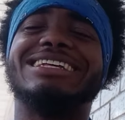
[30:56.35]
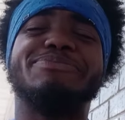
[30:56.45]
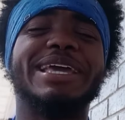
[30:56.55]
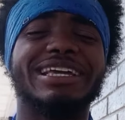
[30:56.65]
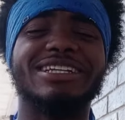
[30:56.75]
is
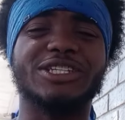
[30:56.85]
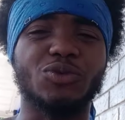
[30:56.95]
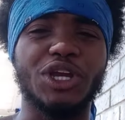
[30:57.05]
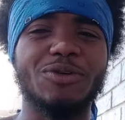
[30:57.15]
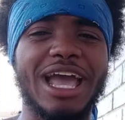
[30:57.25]
making it to
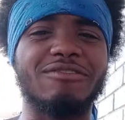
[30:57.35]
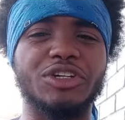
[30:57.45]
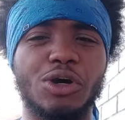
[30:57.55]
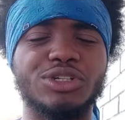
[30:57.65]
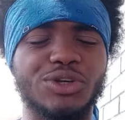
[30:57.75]
where you have
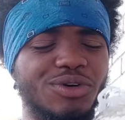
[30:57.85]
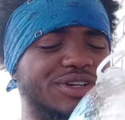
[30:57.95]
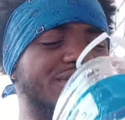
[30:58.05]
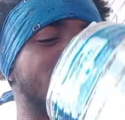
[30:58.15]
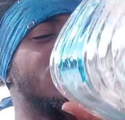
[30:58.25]
no
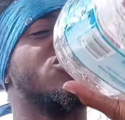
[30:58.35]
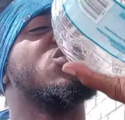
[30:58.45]
choice